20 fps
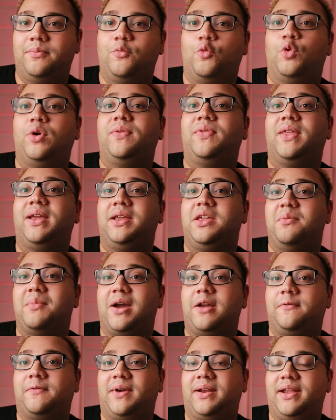One thing you
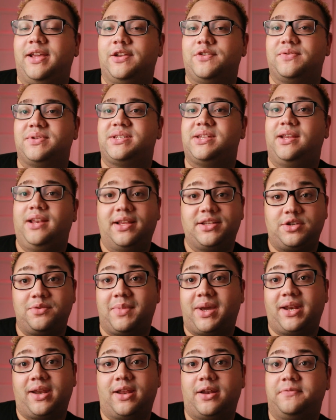might find interesting that you
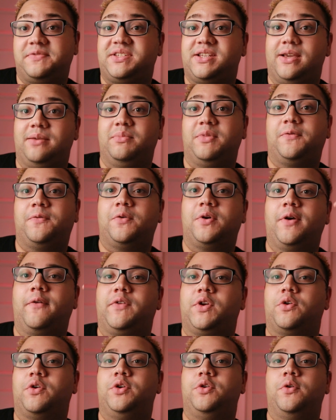might not have seen before
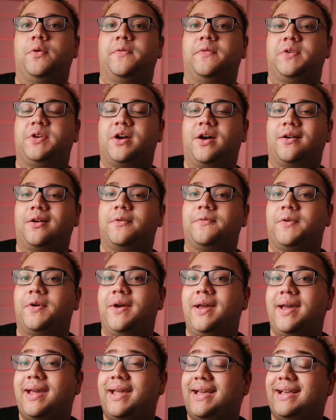if you're a newer photographer
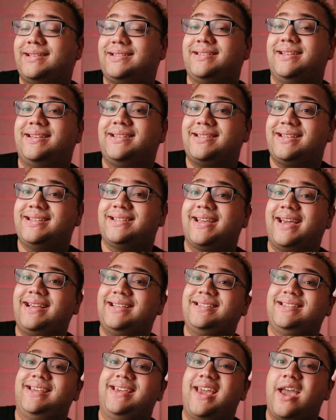is this is a
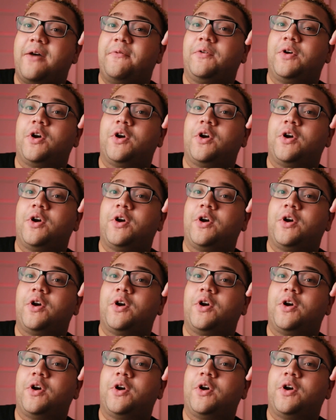CF